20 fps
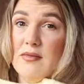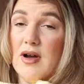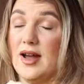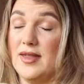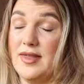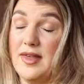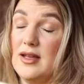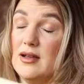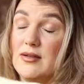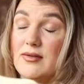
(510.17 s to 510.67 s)
I
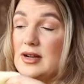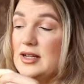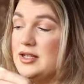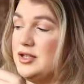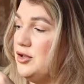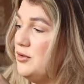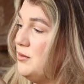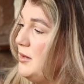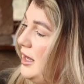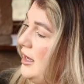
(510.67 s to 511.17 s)
think, really
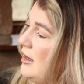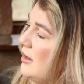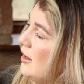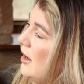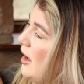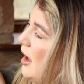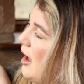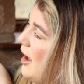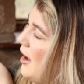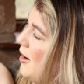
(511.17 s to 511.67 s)
suit me.
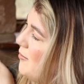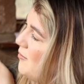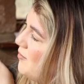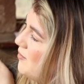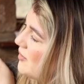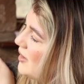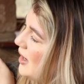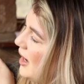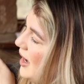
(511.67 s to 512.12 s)
And